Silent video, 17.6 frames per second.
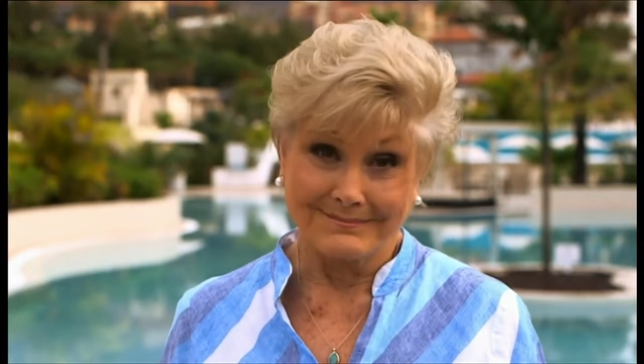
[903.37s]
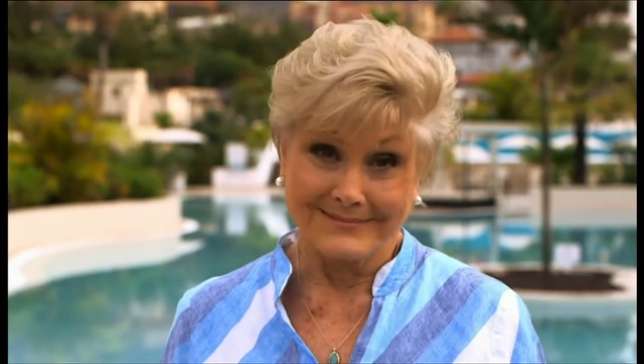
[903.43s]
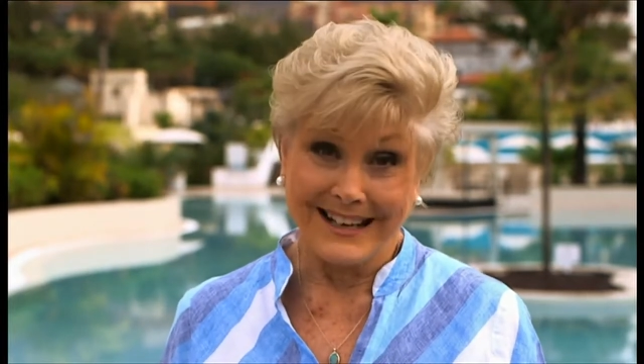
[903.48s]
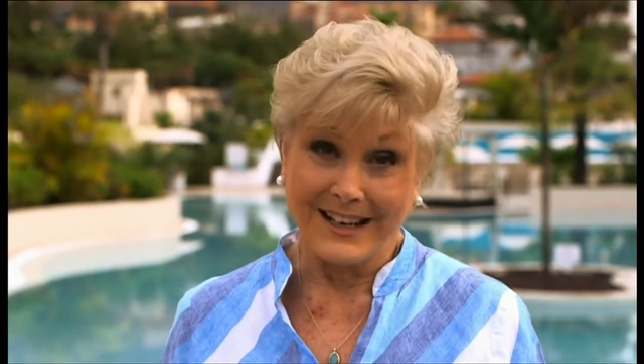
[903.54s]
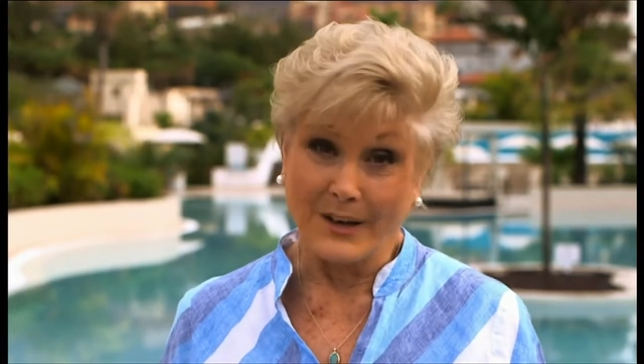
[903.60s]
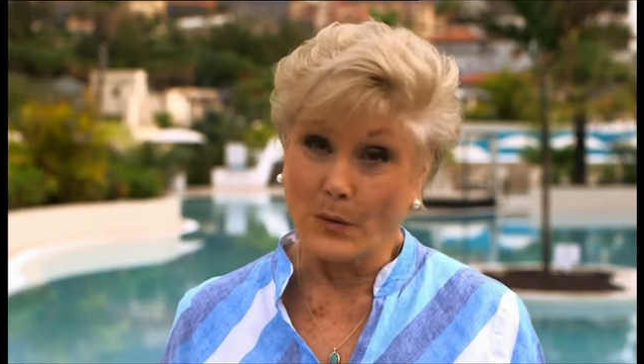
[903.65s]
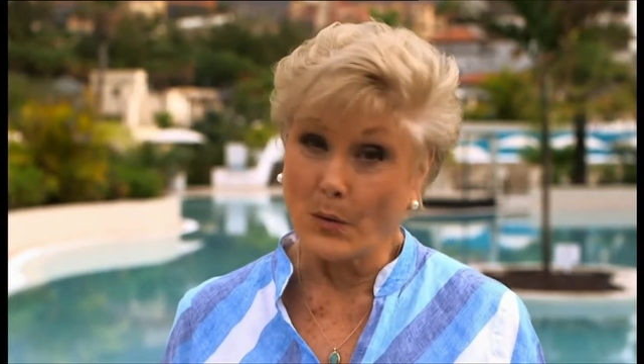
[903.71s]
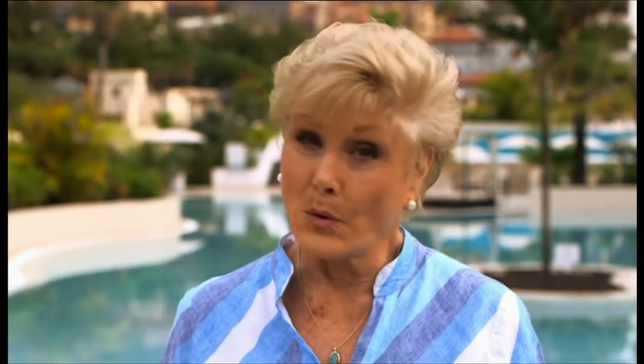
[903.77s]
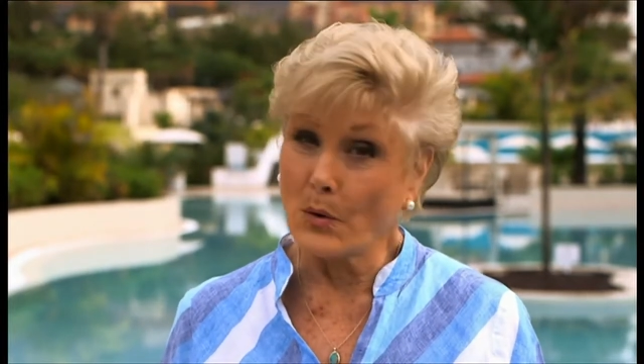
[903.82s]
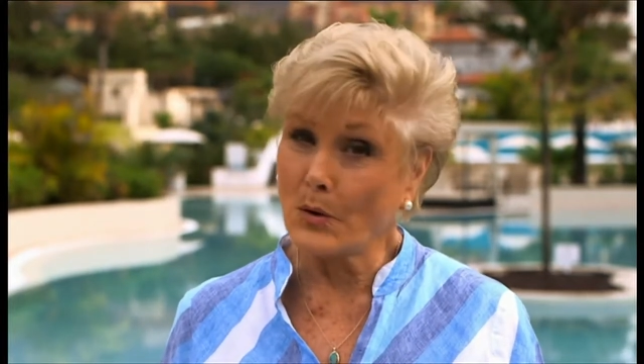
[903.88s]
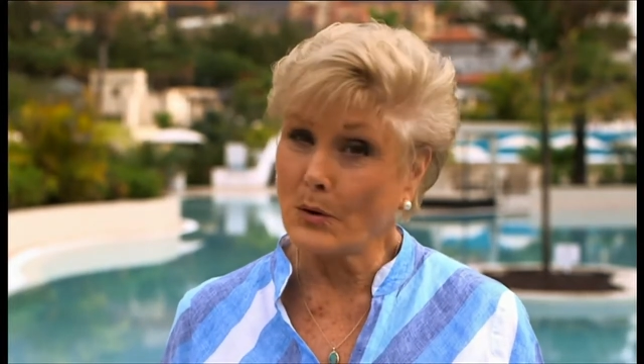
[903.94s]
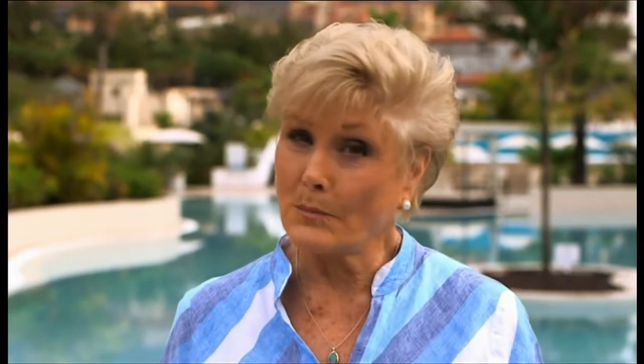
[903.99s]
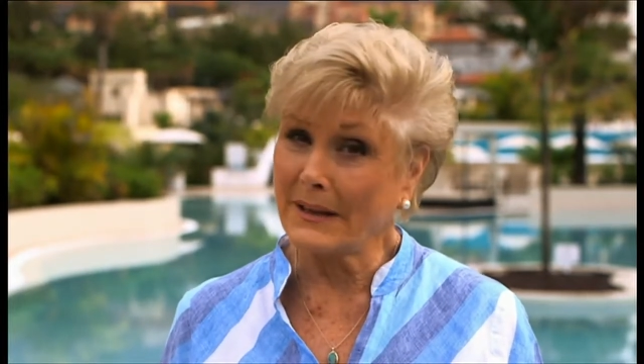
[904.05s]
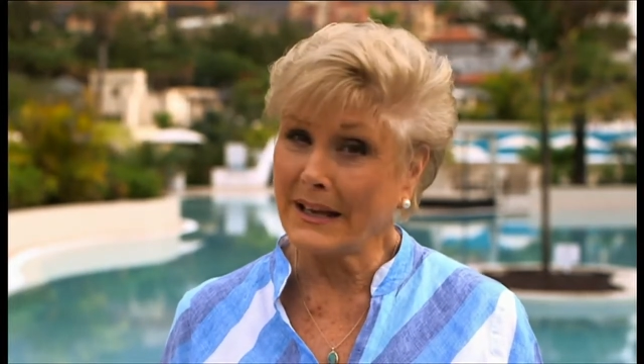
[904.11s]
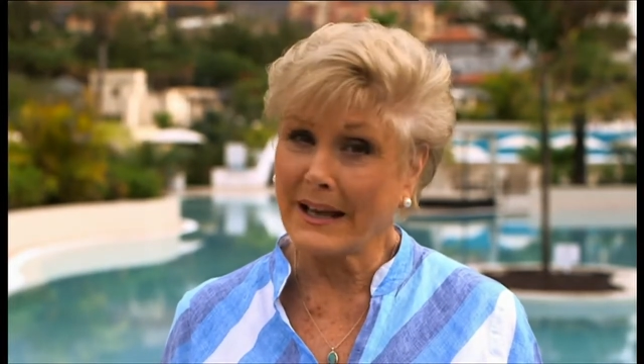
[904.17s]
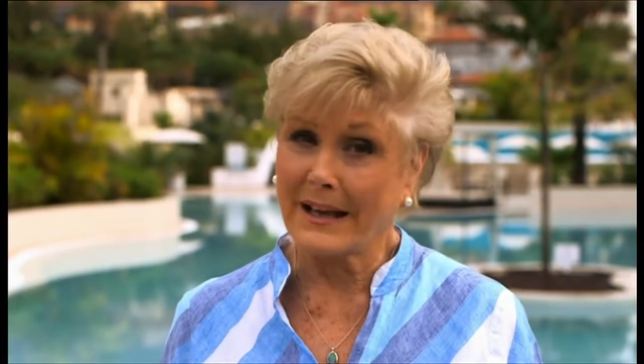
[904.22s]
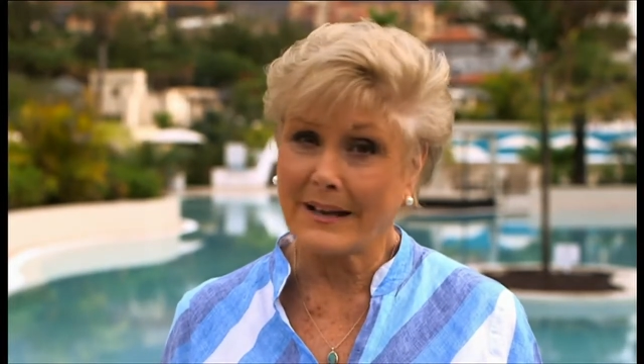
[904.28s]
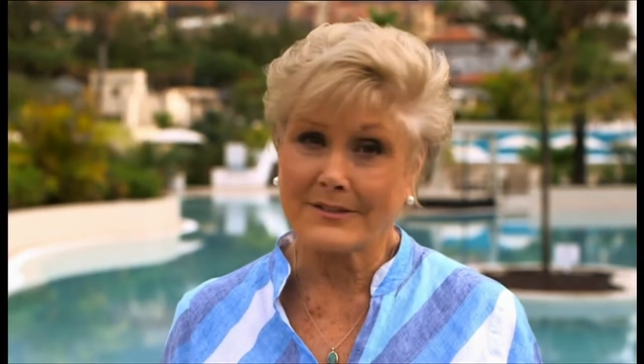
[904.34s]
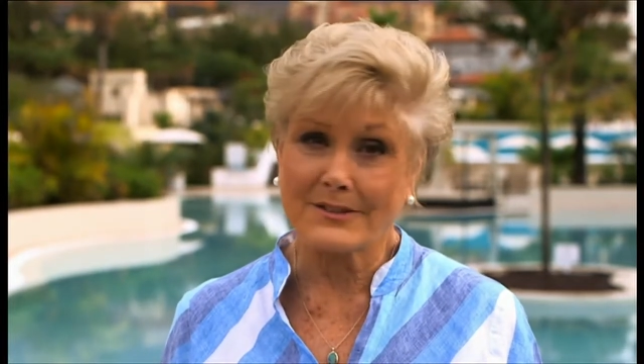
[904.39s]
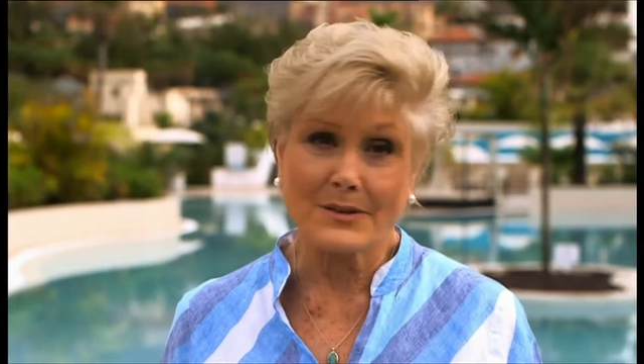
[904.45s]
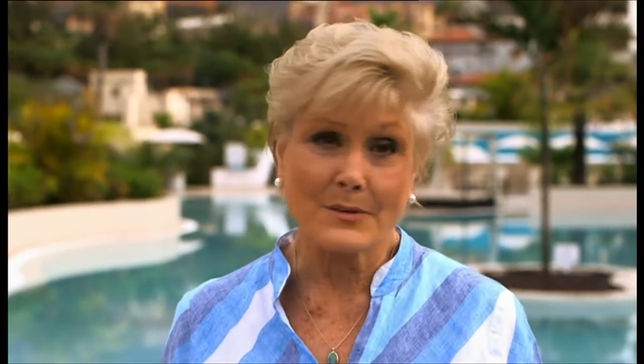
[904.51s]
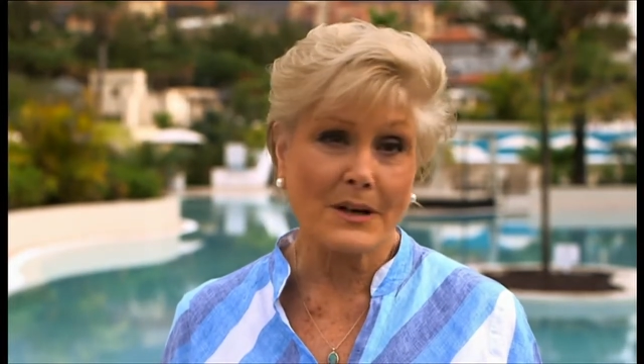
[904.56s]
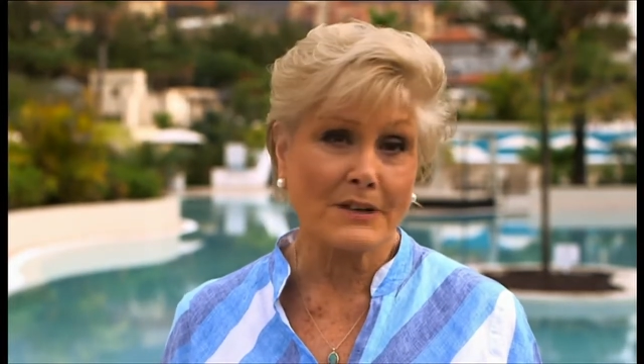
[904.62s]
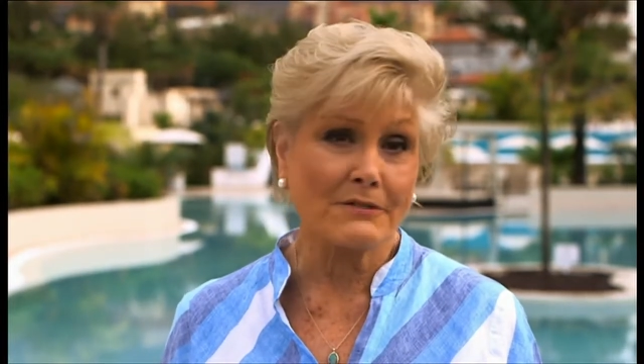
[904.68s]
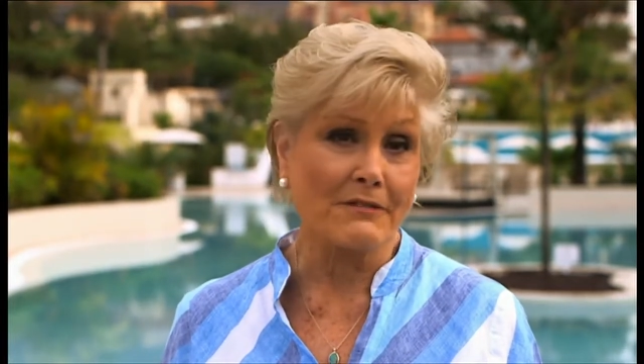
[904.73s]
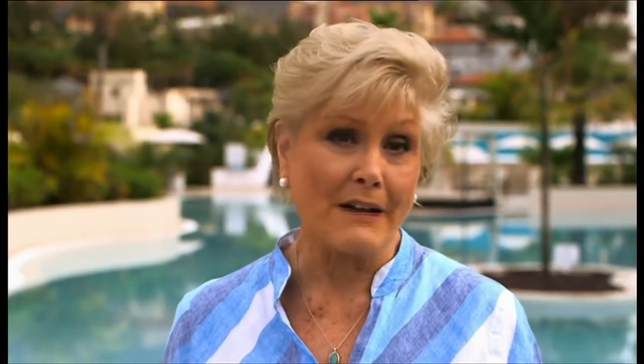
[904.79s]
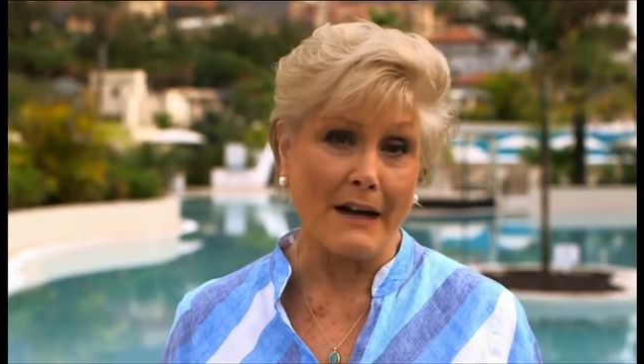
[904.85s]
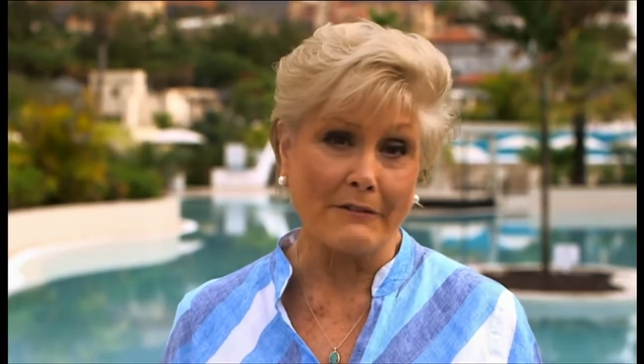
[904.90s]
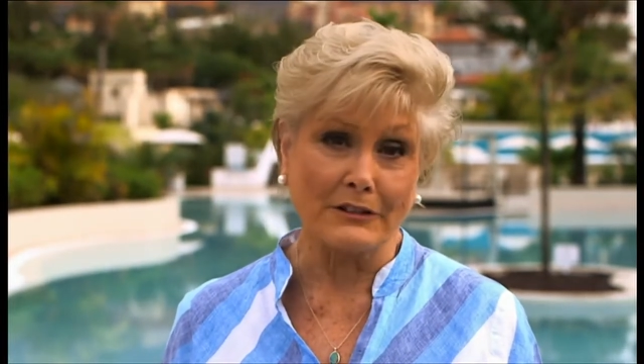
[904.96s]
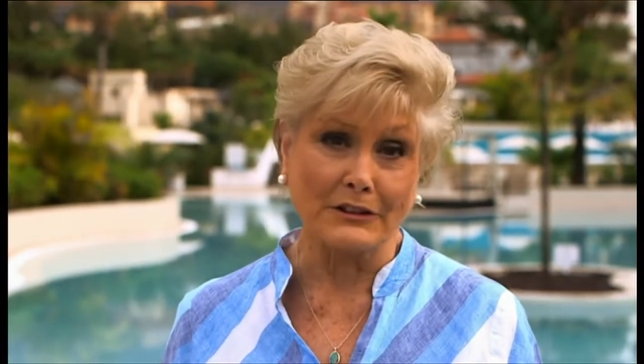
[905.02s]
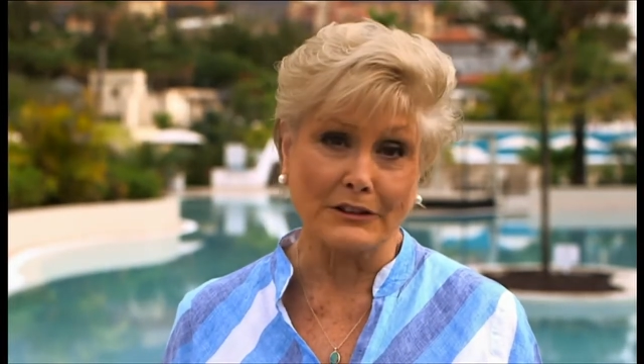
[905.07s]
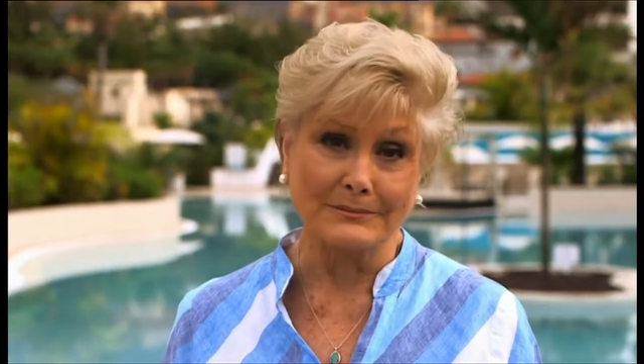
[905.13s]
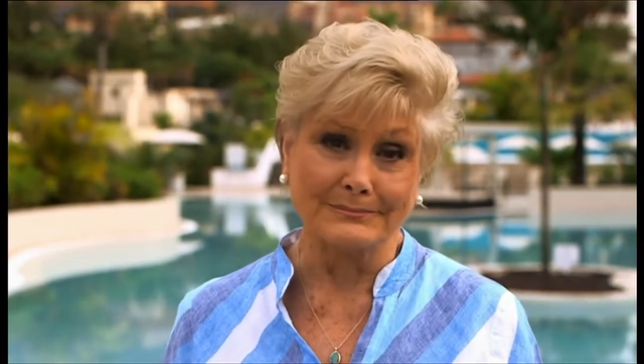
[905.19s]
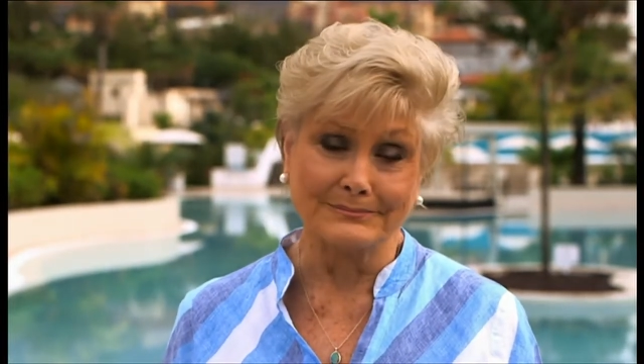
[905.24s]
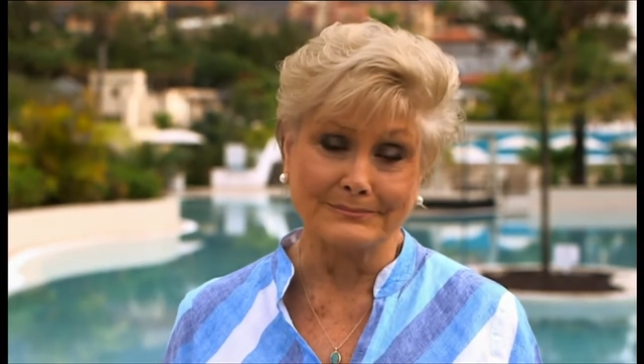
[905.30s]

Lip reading: it all began to unravel.